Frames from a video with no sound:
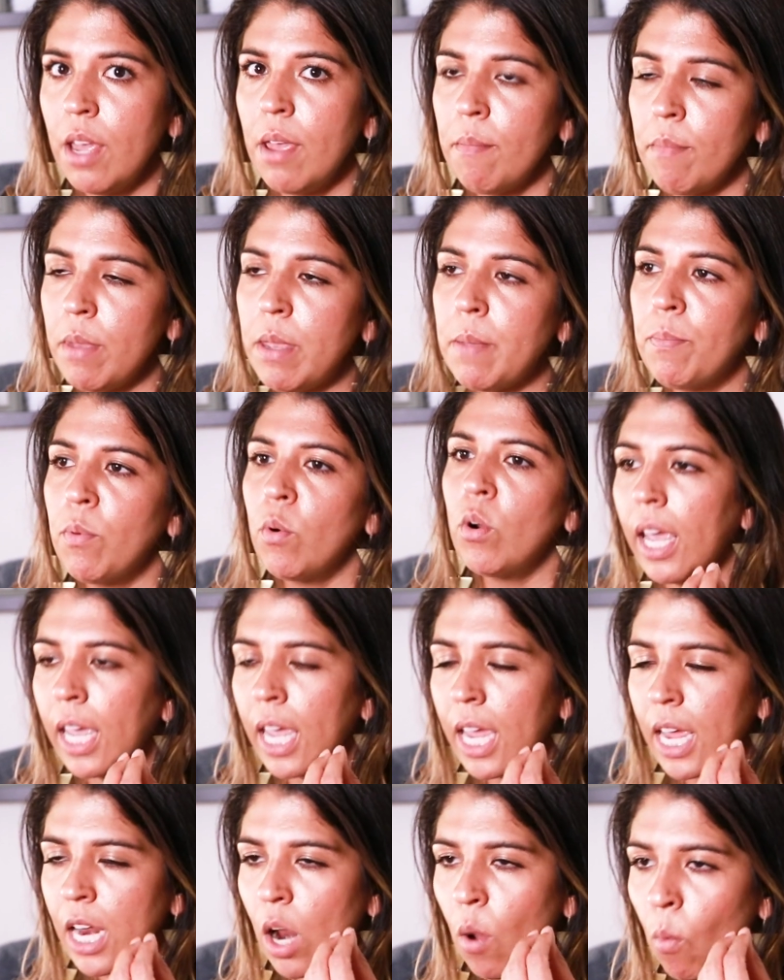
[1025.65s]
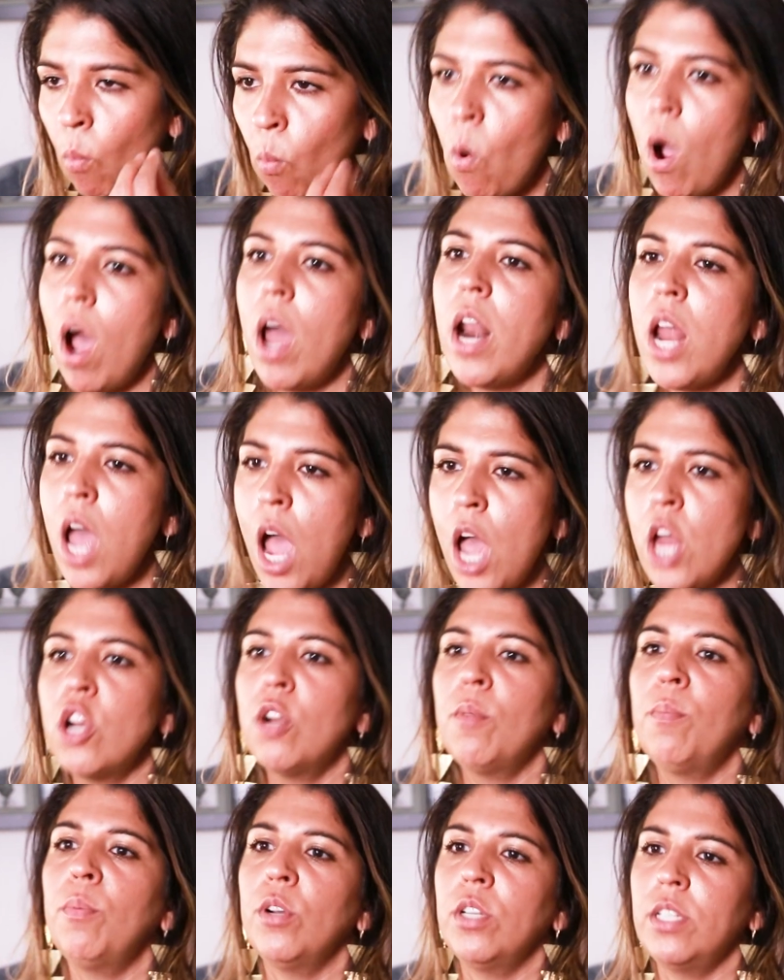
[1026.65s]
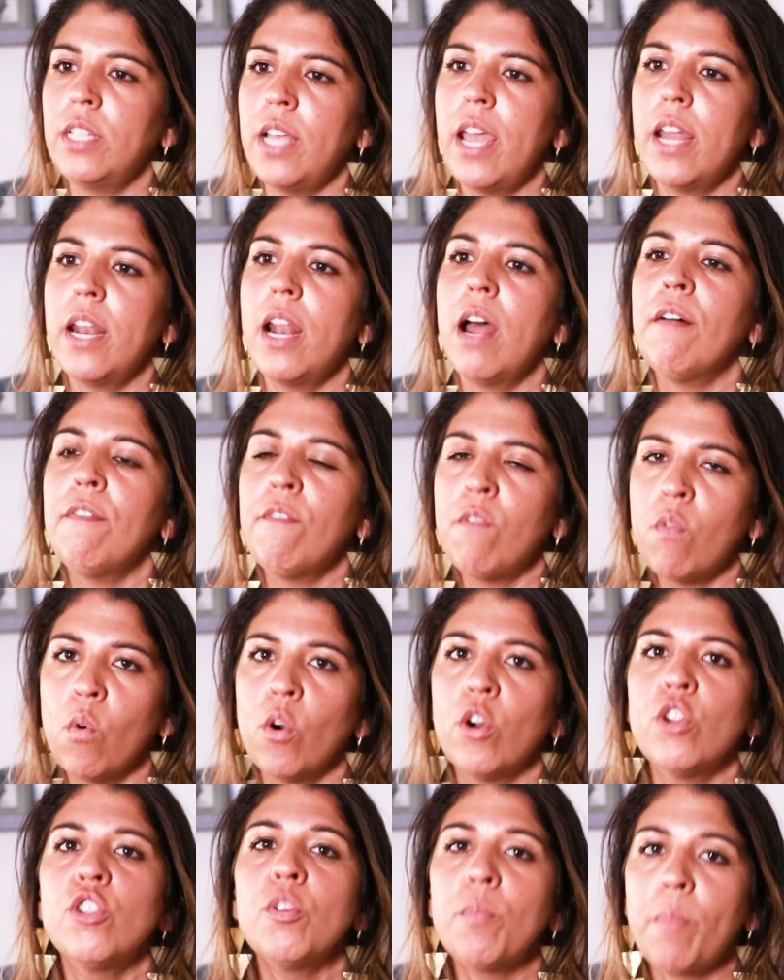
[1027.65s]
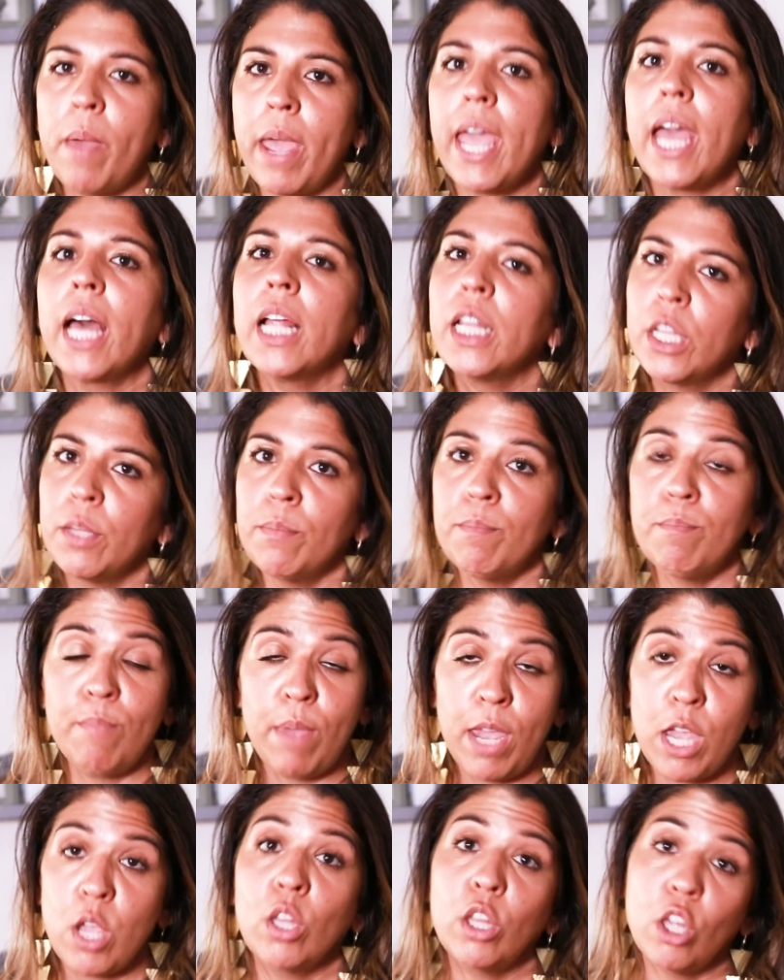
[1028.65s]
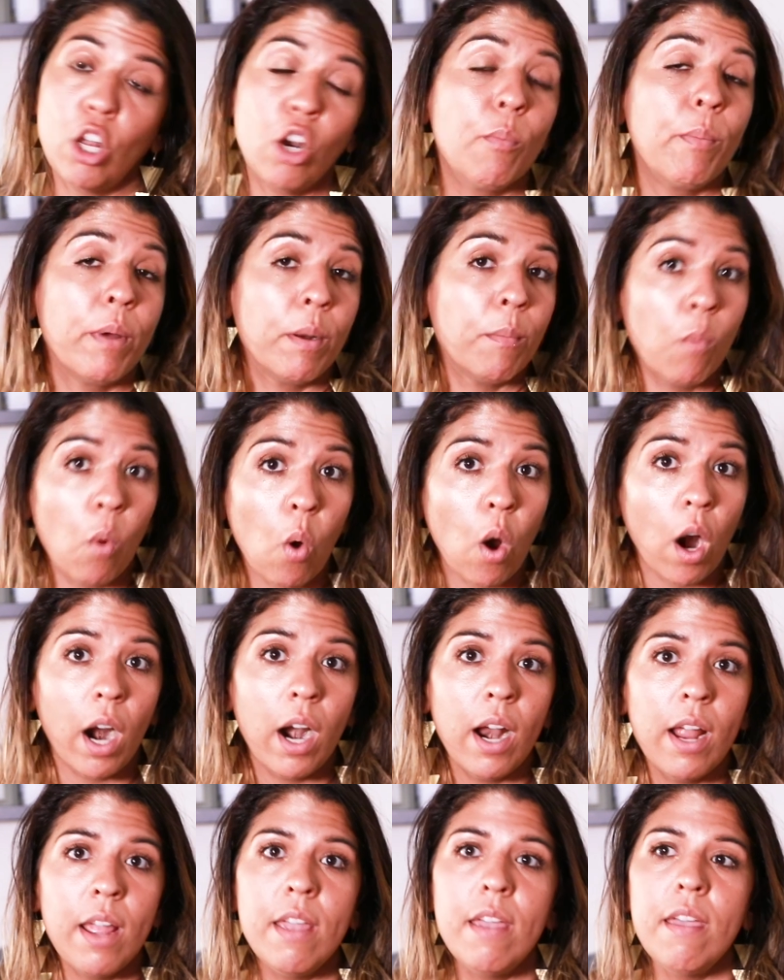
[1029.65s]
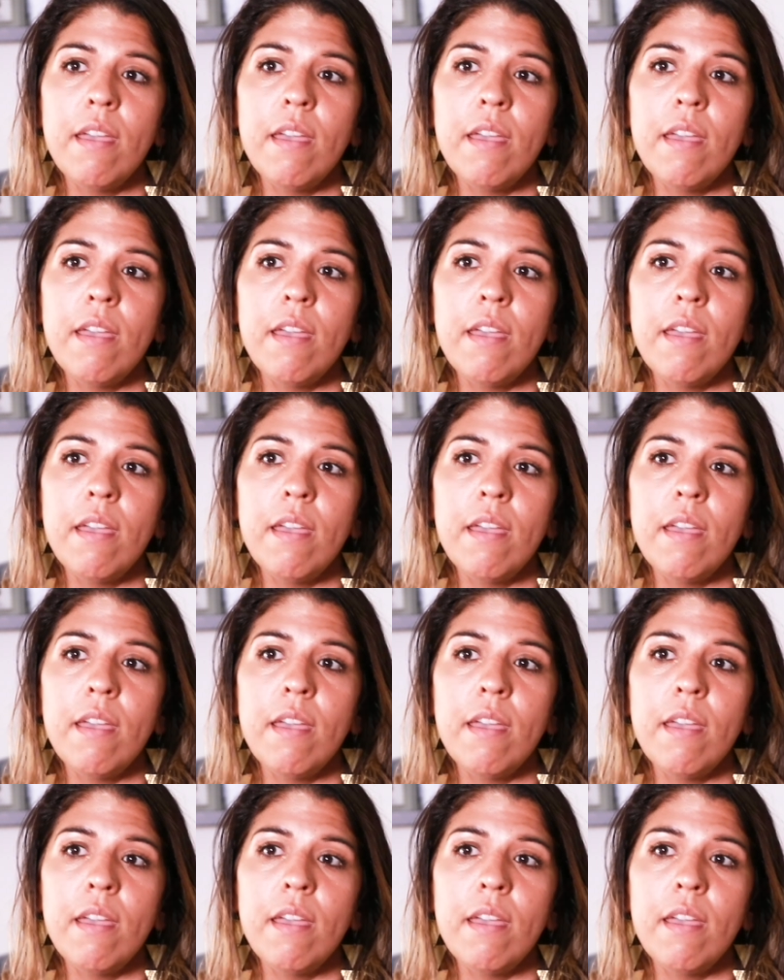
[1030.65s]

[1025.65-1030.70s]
People can 100% afford to pay you a little bit more.